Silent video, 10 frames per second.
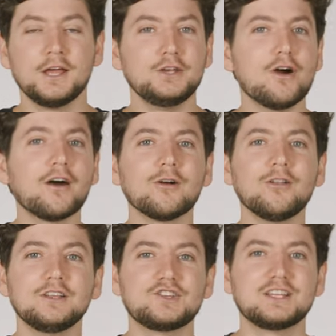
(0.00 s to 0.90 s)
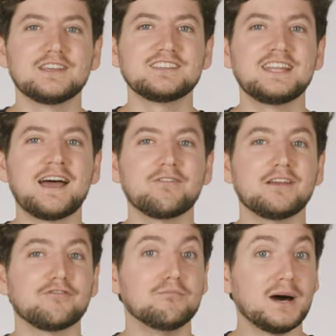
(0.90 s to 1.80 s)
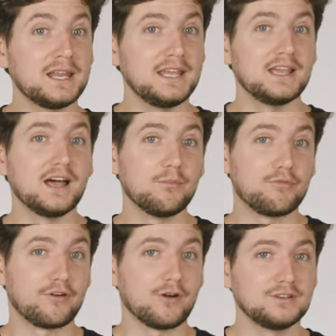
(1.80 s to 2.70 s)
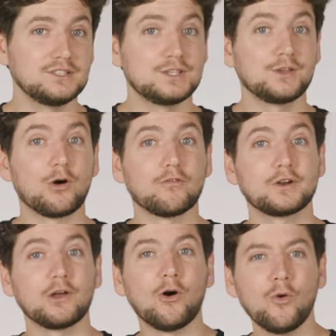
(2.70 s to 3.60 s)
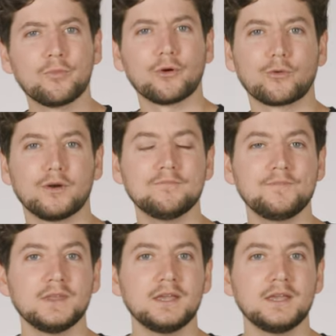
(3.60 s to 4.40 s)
Not only she doesn't have enough money up front to cover the whole program,